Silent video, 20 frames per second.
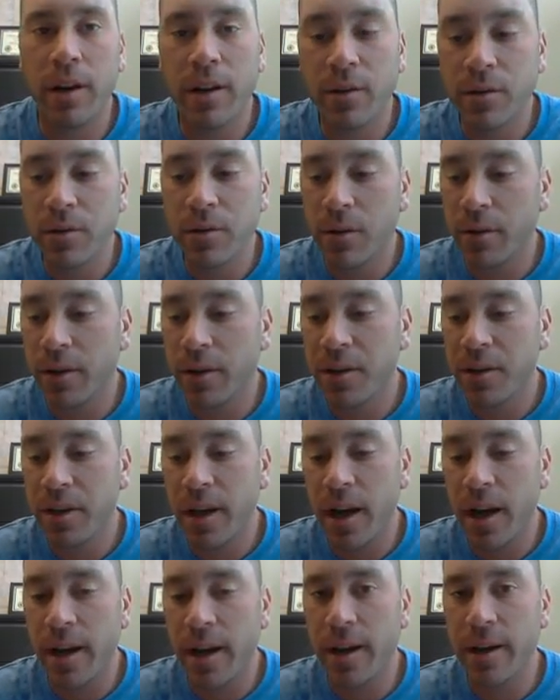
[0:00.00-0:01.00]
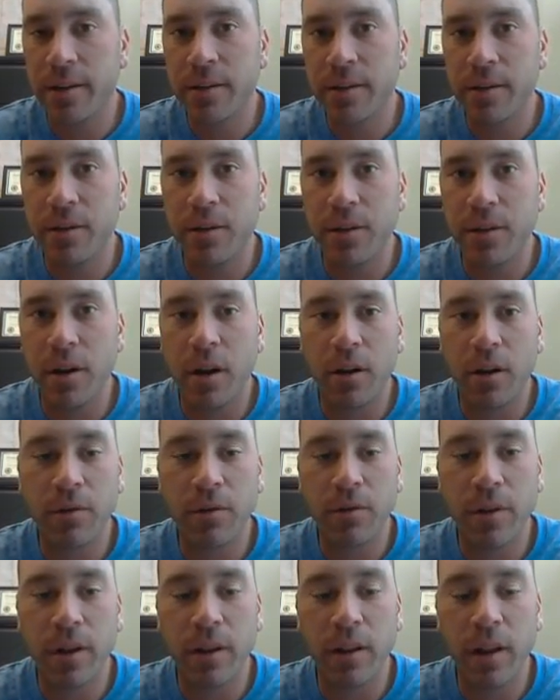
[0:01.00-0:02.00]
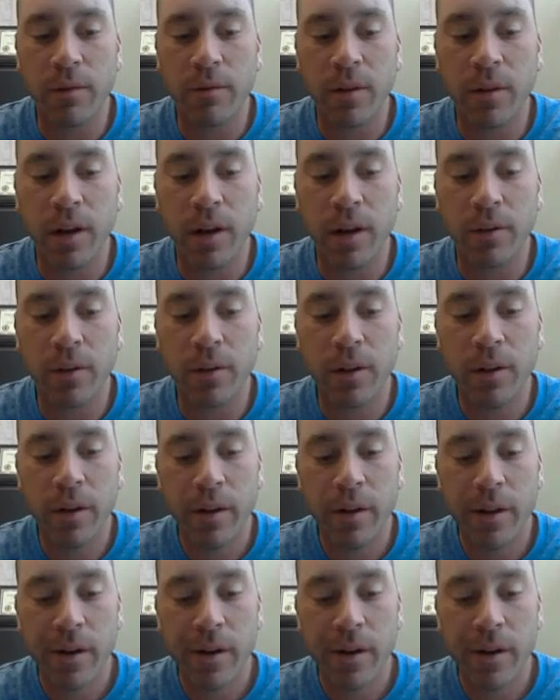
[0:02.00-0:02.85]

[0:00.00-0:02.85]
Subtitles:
Intro to GIS, Geography 1100.